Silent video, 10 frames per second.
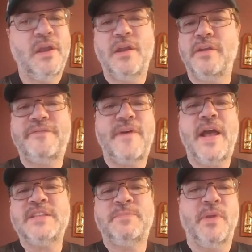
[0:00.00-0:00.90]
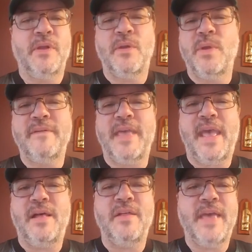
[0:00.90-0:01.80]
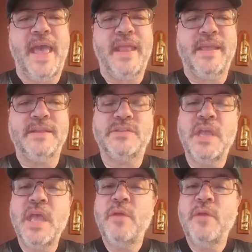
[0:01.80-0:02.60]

or Foxborough, wherever the hell that is.